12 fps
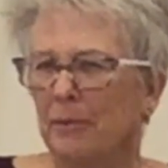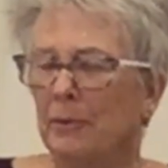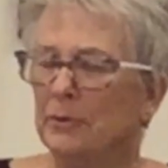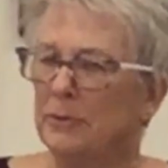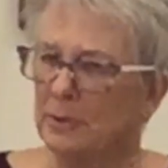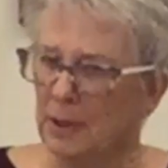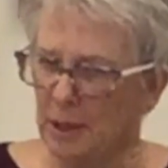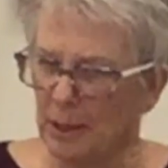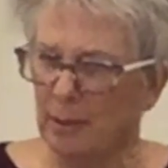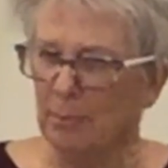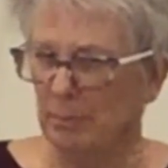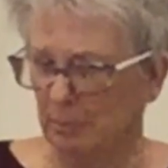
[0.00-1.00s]
there's a
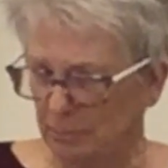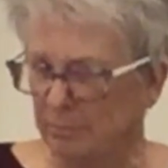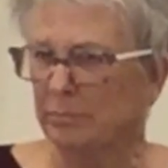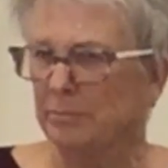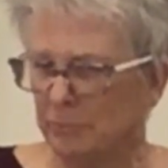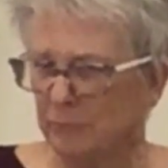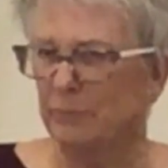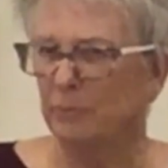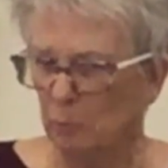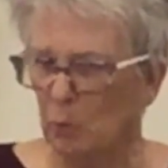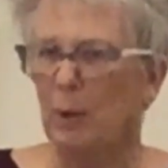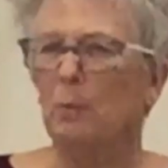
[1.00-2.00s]
time
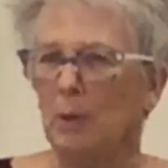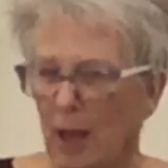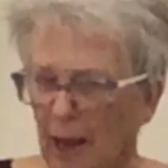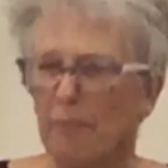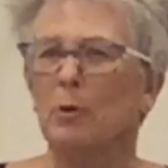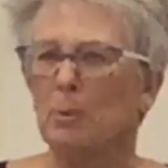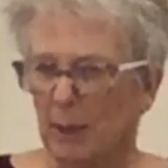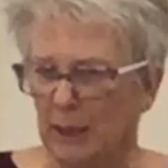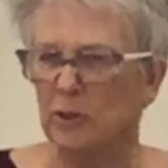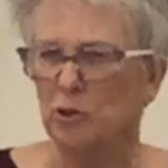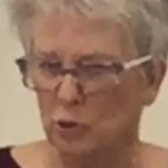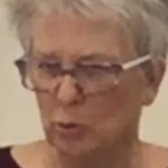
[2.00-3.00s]
when
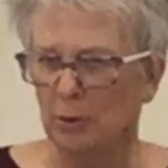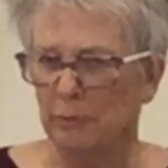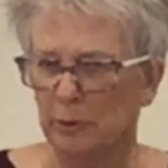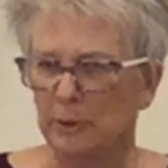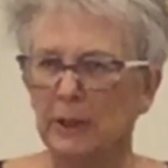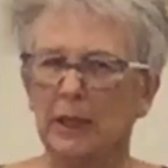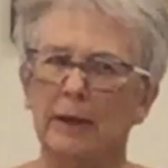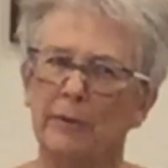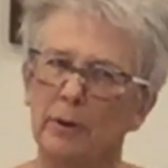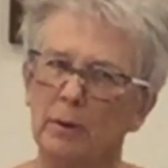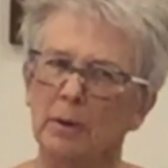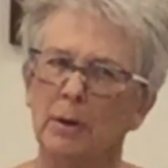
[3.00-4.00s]
everybody's joyful
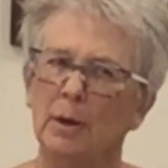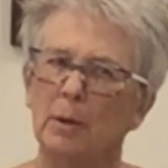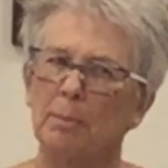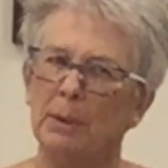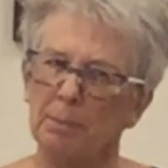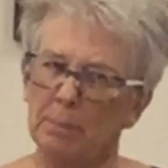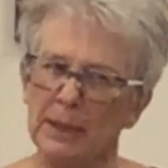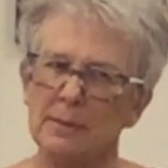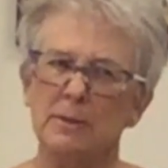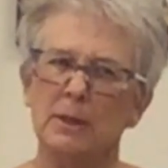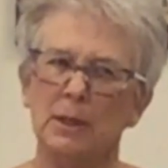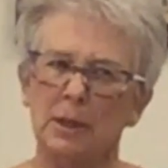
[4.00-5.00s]
together, but
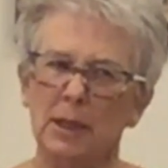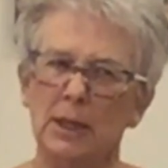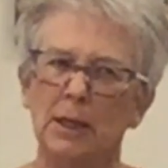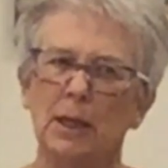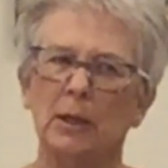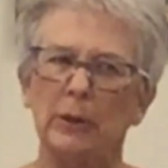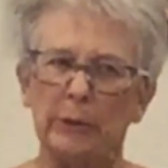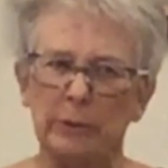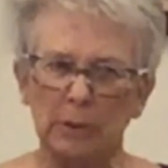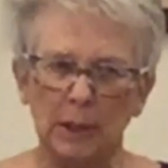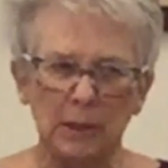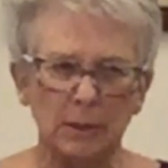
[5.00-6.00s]
basically
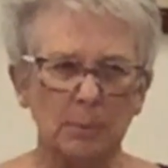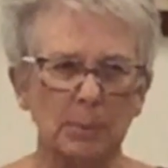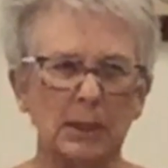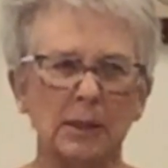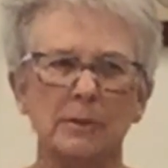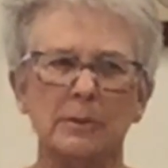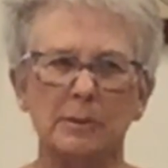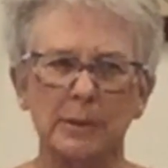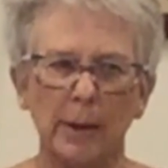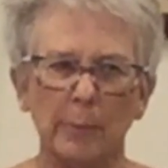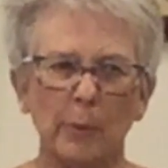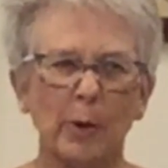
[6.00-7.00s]
you need to be
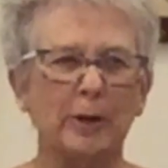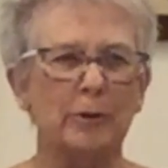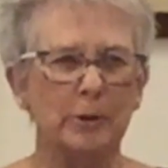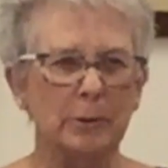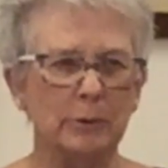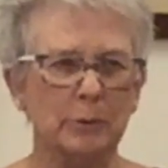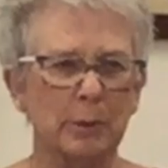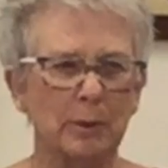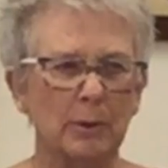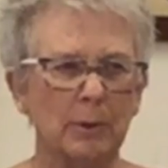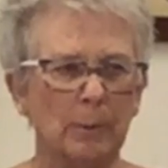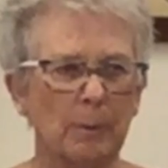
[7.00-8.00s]
somewhat
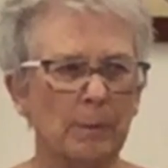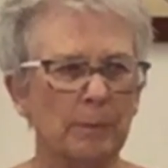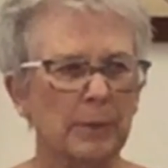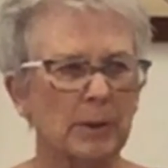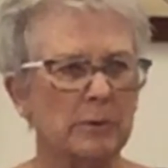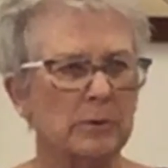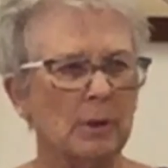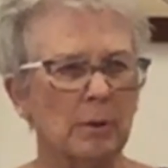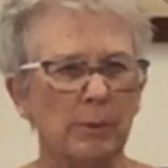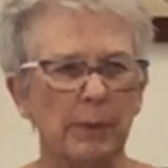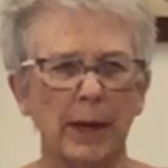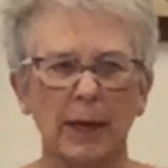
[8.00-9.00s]
neutral
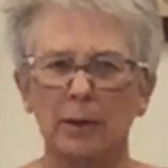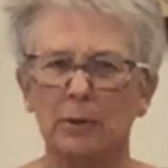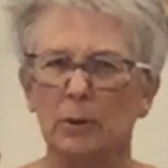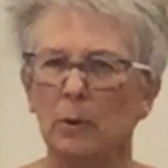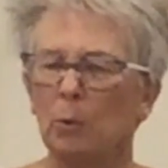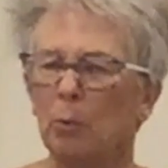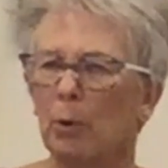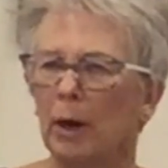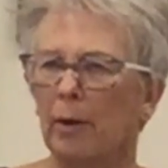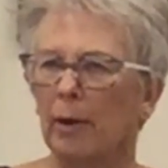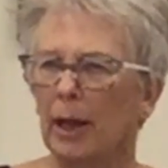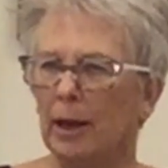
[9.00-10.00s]
so that
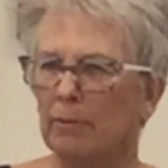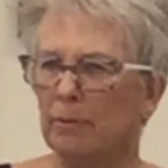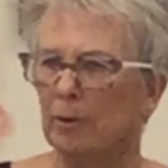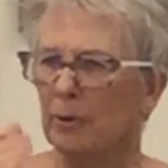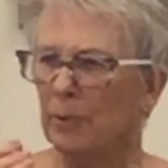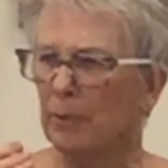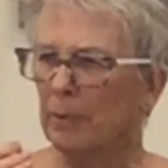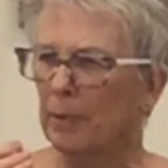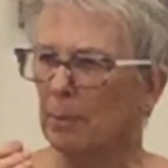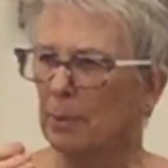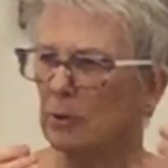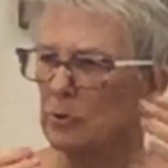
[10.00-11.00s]
wherever
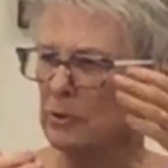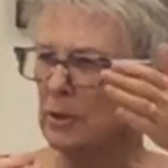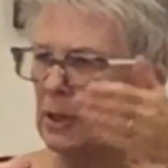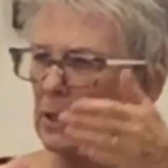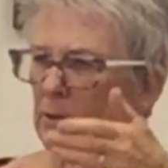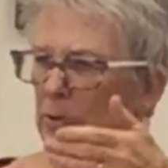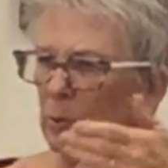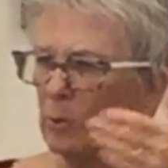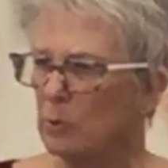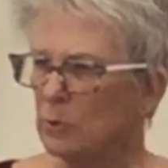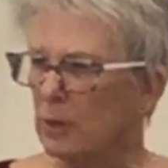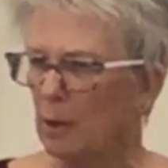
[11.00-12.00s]
the person is
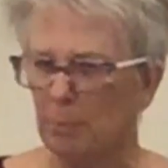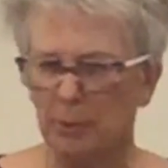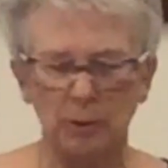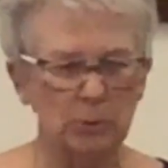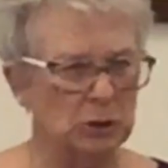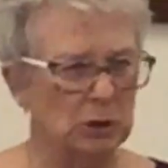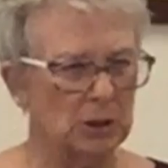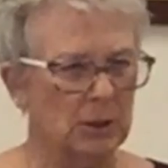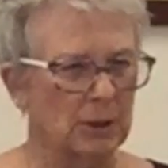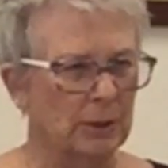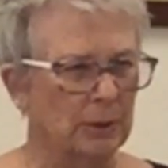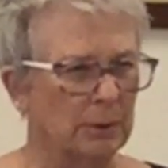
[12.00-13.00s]
who's
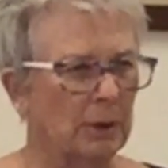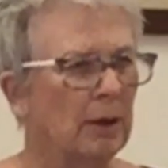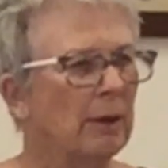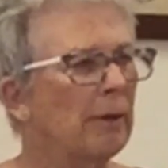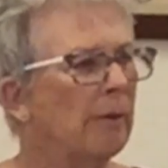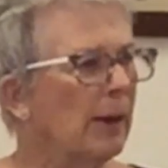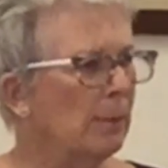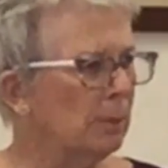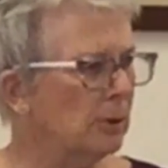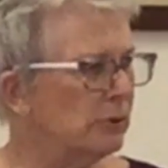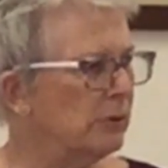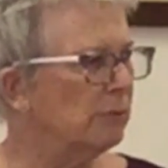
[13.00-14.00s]
approaching you, that
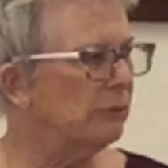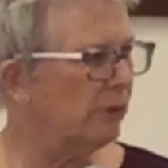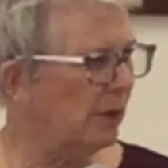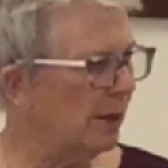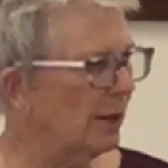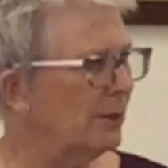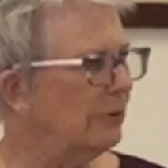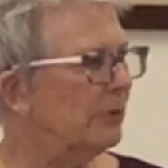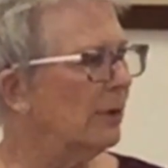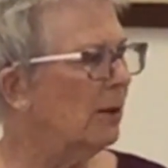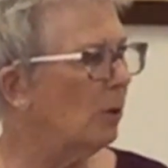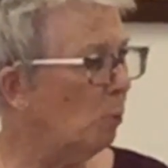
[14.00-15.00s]
person
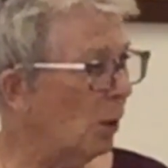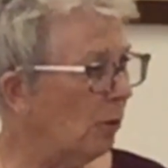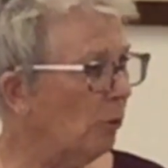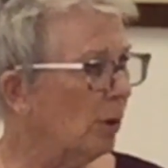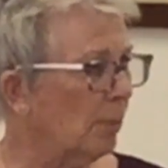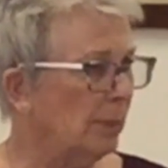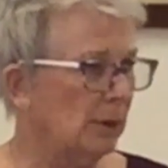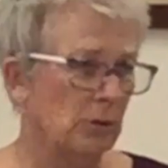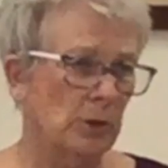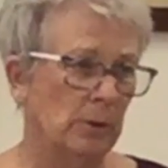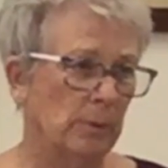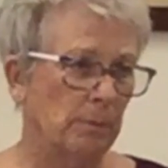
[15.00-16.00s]
finds a welcome
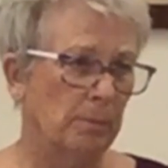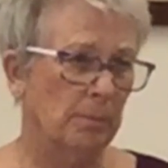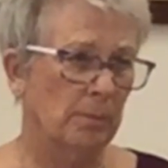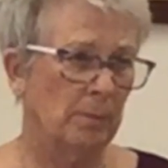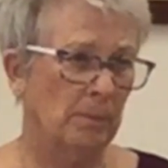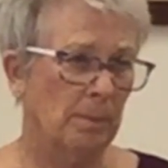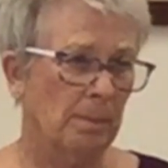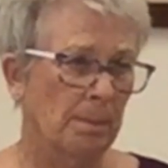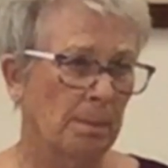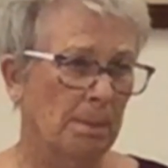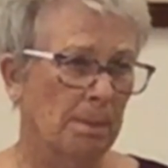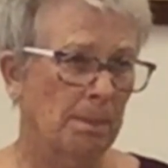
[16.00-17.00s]
in you.
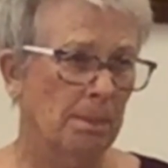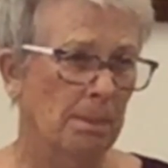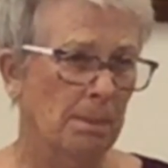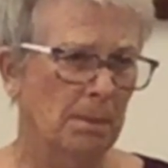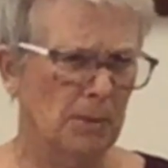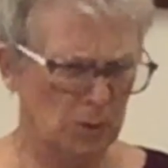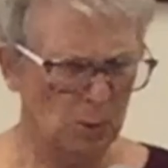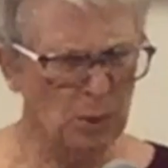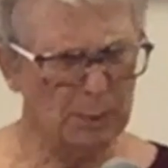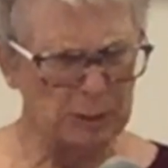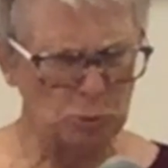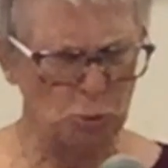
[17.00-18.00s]
I don't
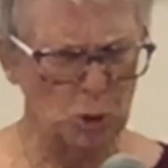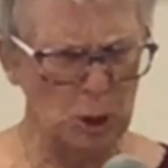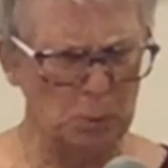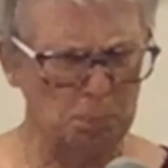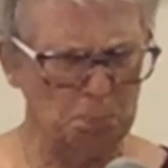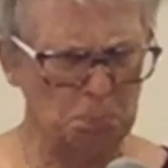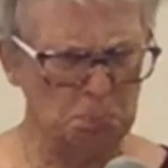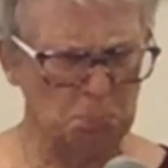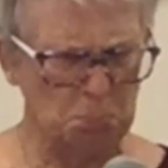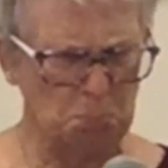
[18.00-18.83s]
want to be grim,